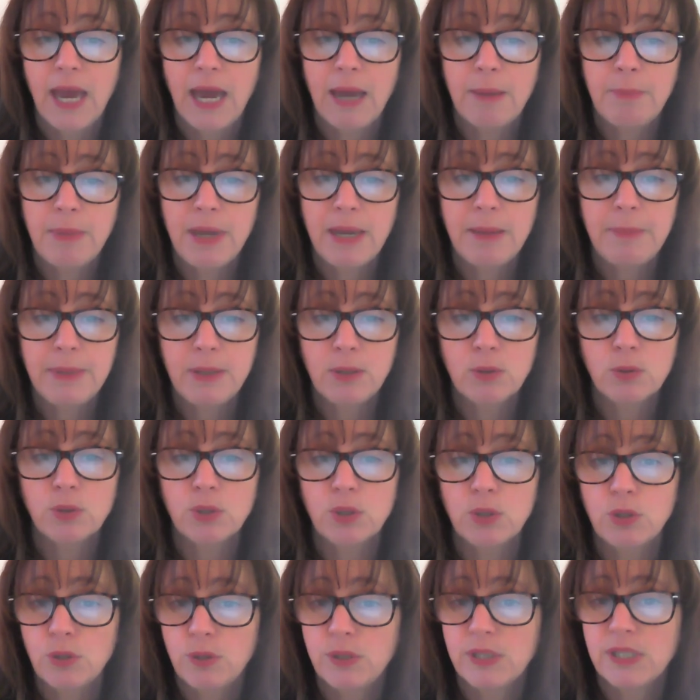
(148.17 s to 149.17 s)
and maybe
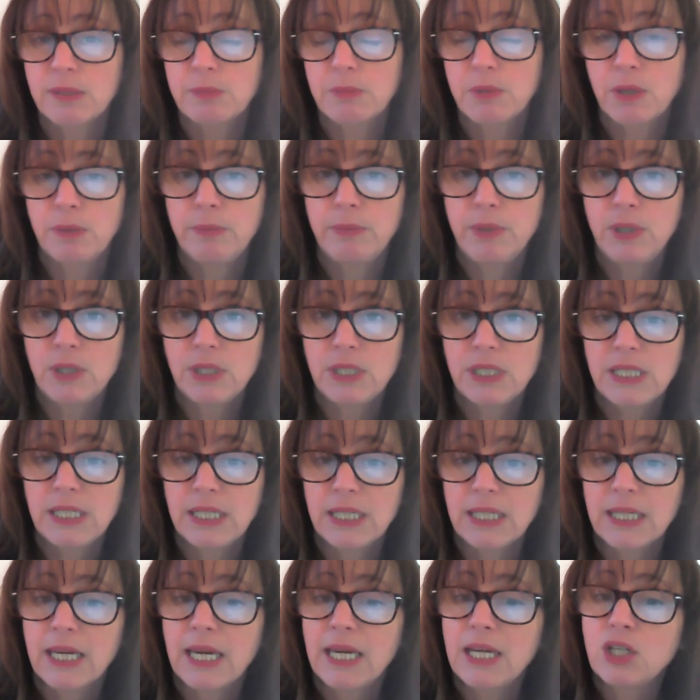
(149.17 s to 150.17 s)
also doing some
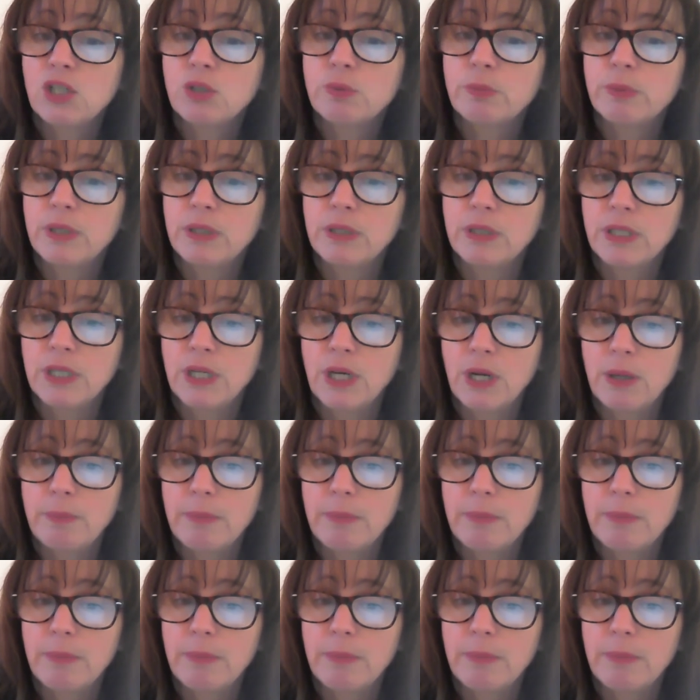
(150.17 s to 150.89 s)
community engagement,